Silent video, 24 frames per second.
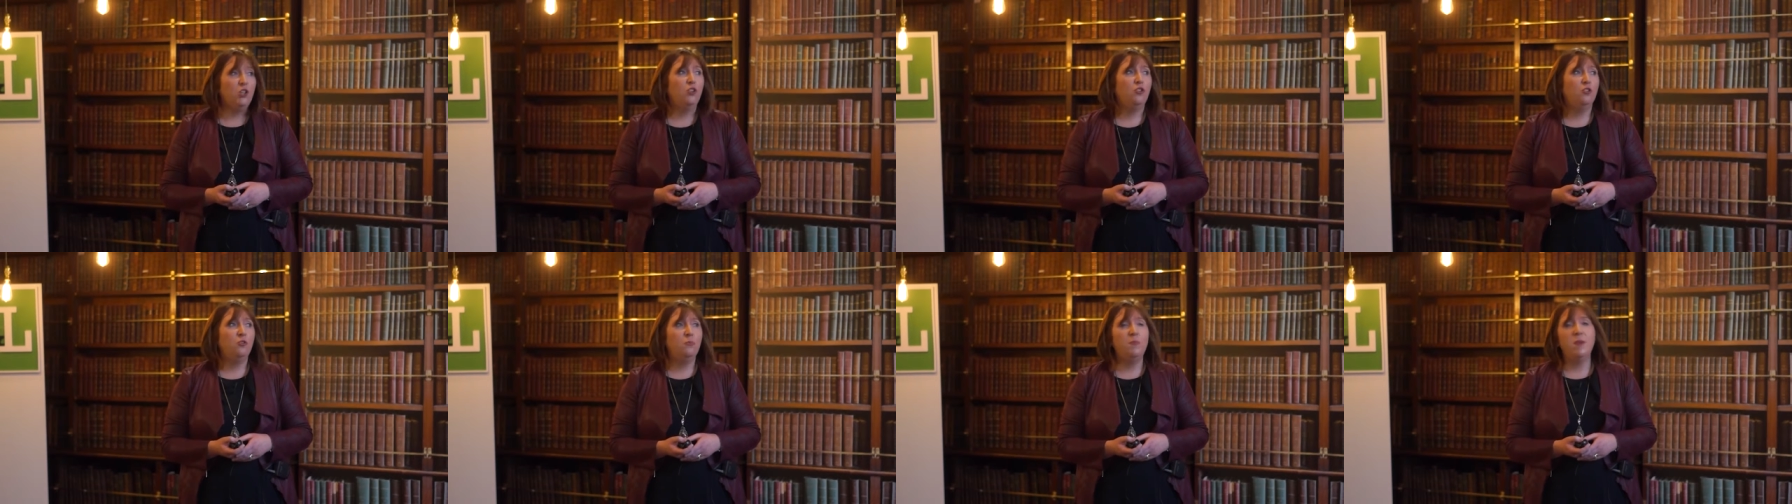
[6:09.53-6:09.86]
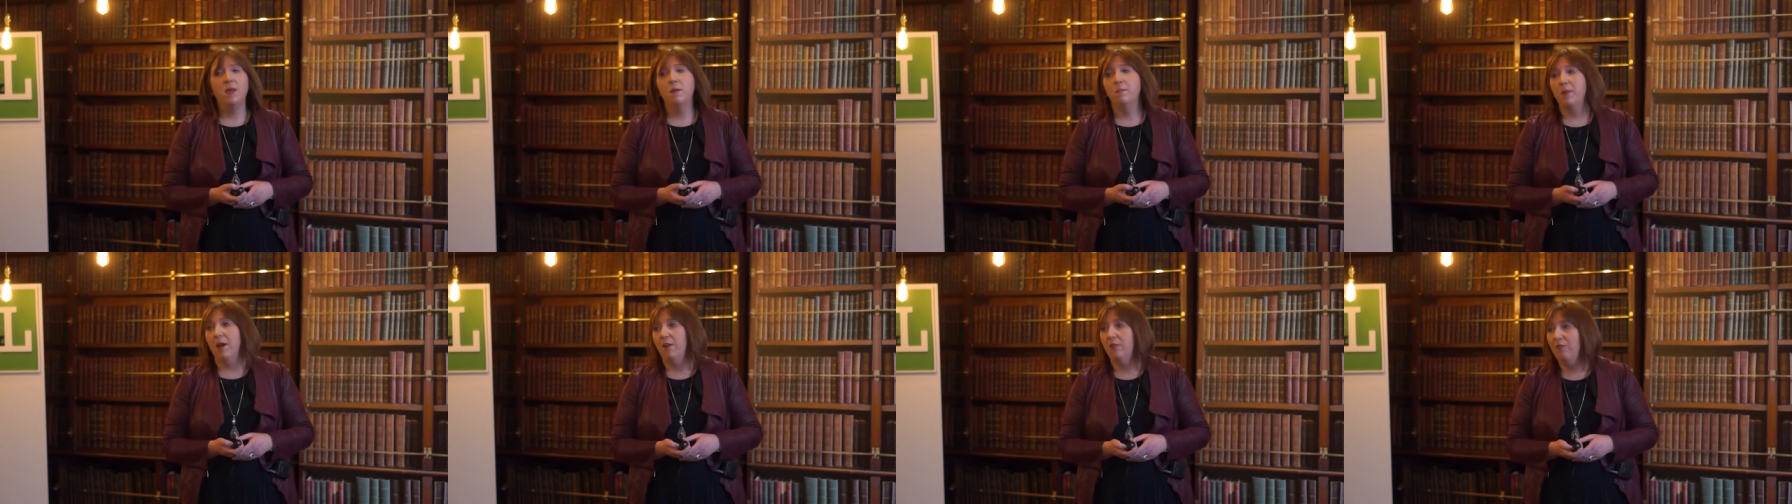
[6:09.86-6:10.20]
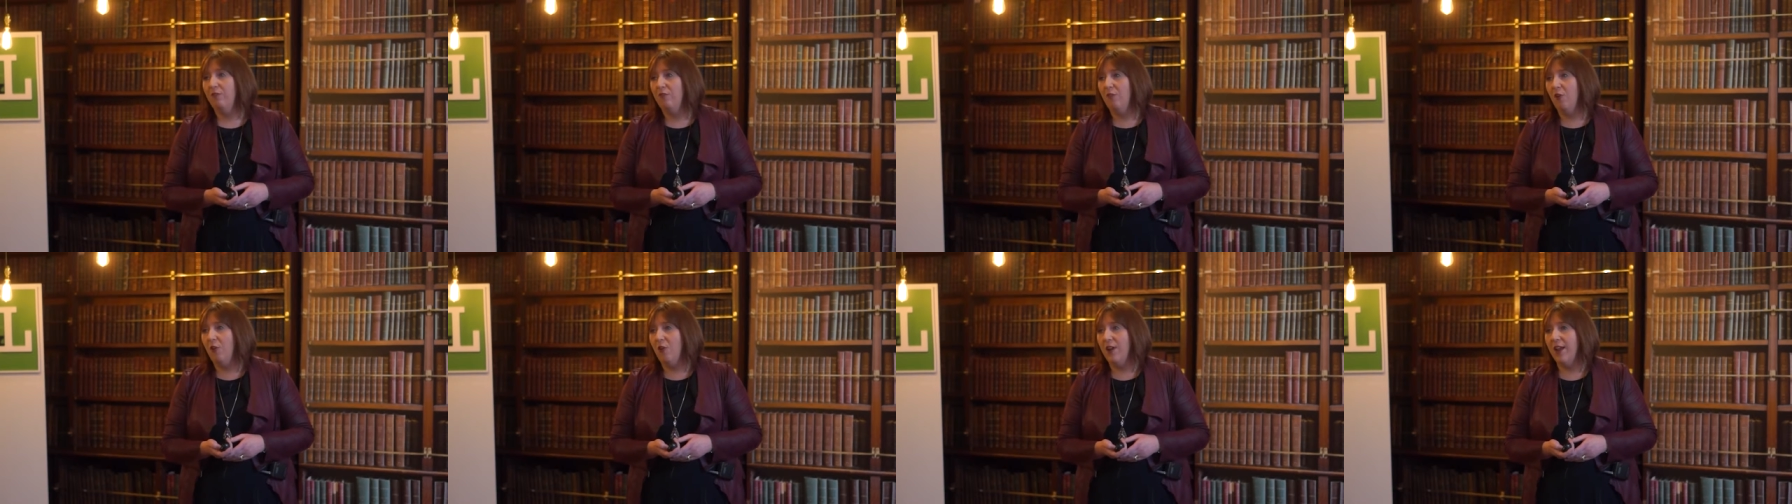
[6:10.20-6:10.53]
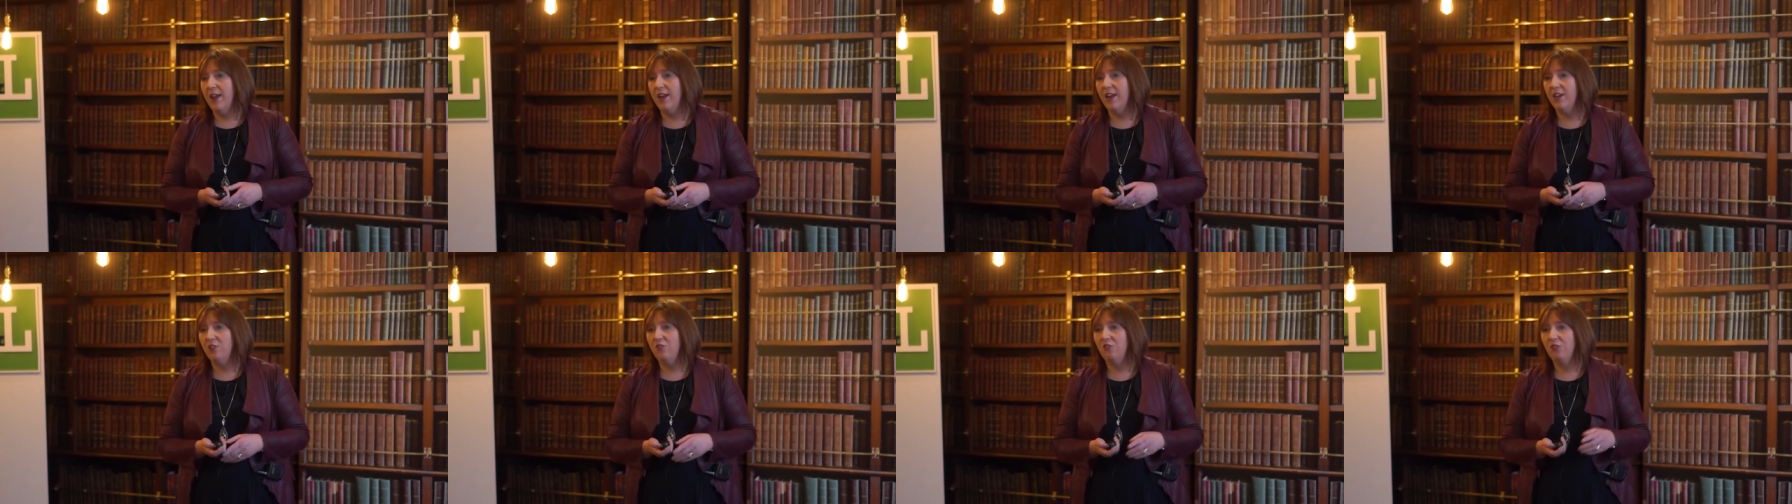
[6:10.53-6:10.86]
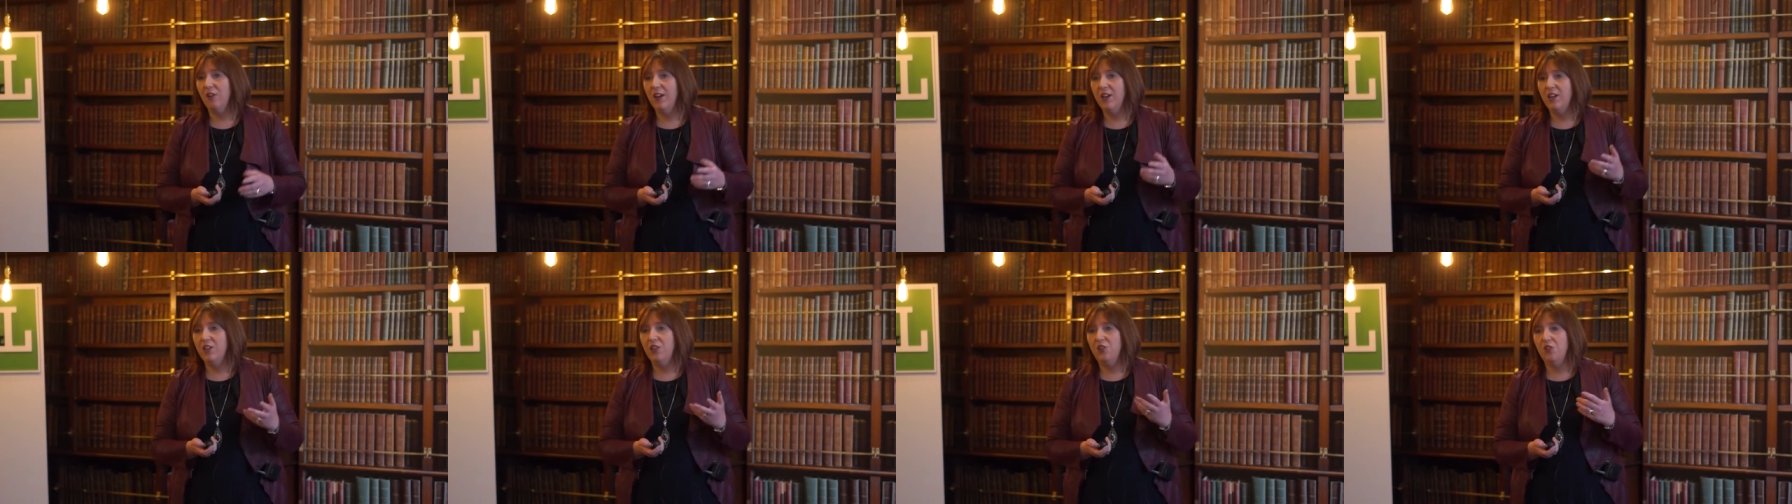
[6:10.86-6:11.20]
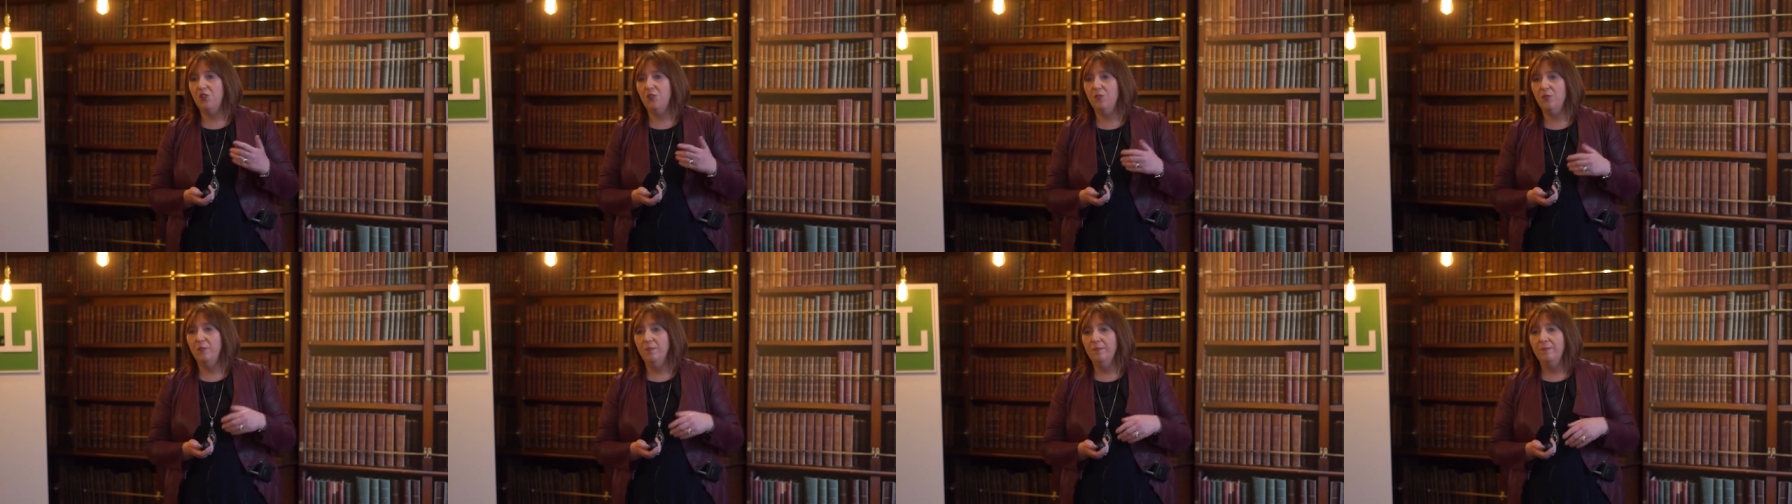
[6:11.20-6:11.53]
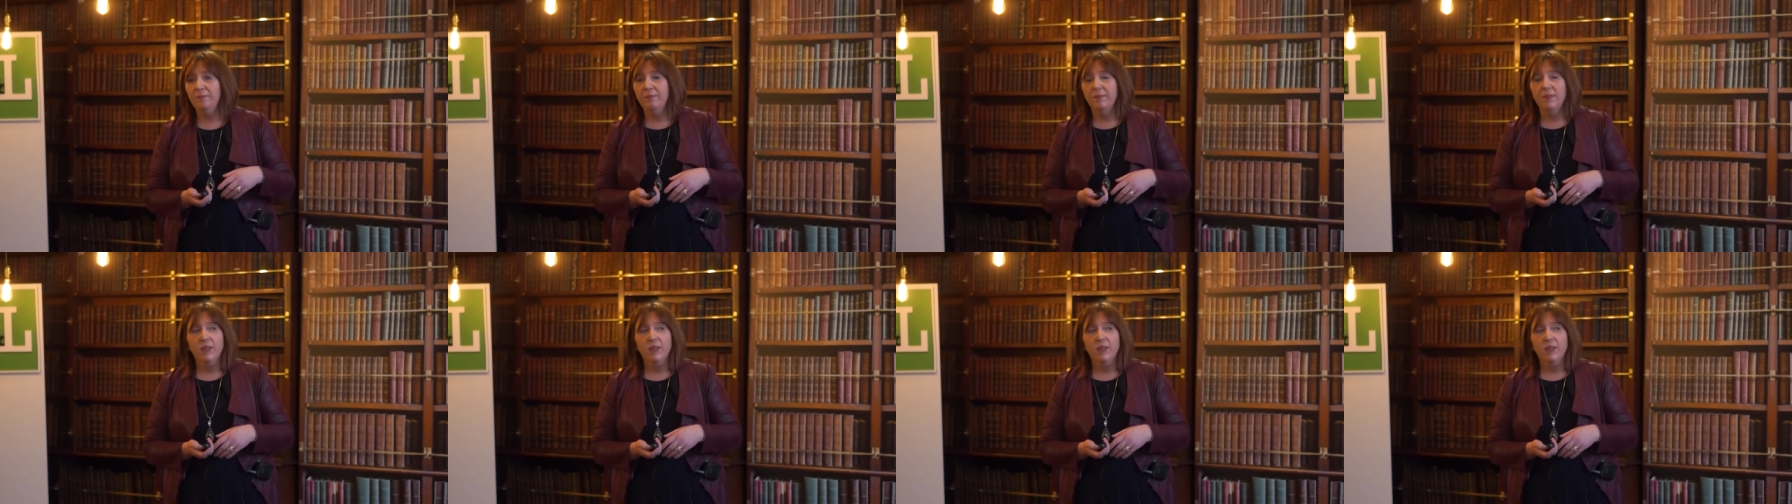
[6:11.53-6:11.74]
should be about fun, and I try to